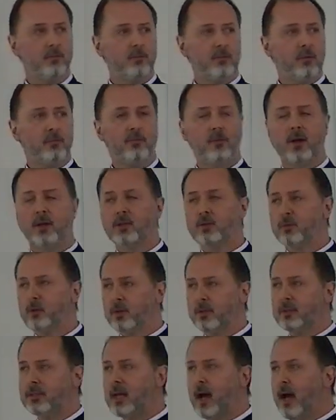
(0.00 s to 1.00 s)
The French
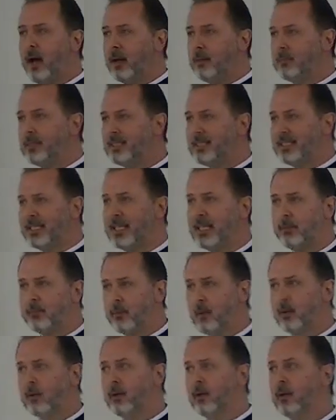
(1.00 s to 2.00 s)
word dime,
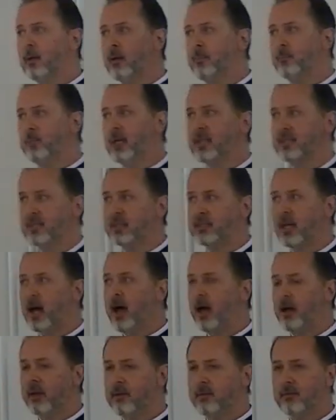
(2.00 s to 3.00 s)
dime, means a
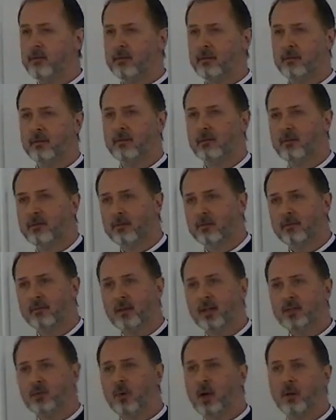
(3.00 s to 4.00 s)
tithe.
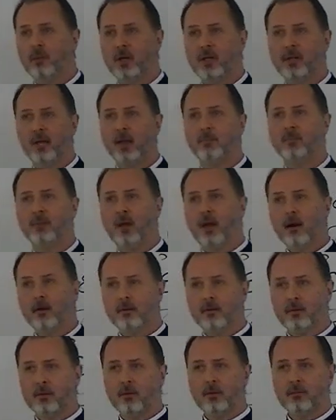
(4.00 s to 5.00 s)
That's why we named our
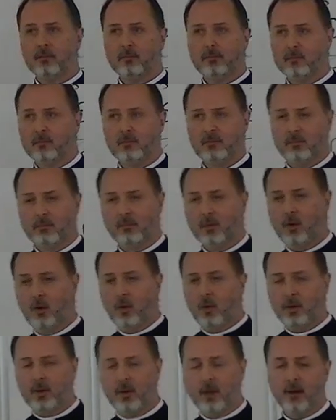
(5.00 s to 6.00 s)
little
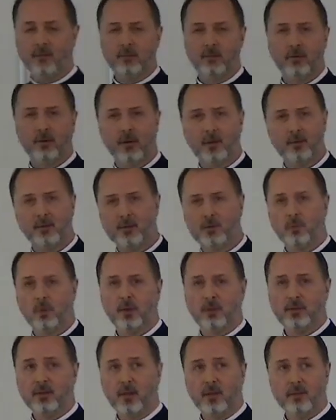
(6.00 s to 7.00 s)
coin after it because it's
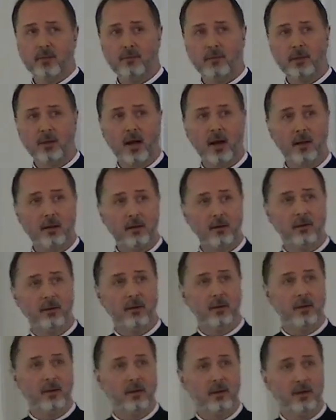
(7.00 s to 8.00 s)
one tenth of a dollar.
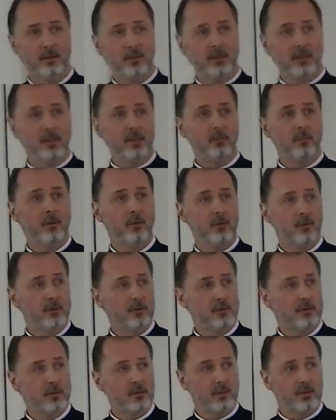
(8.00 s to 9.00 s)
Din,
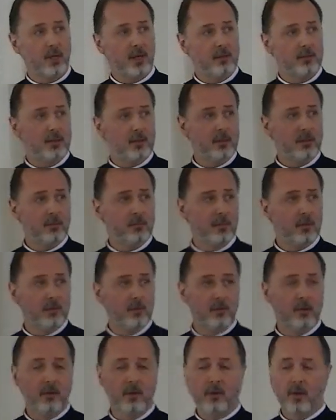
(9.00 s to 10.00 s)
din,
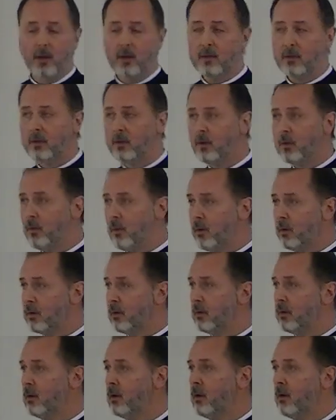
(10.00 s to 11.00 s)
and then a quarter.
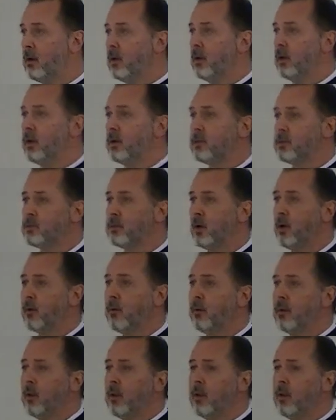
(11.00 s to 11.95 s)
So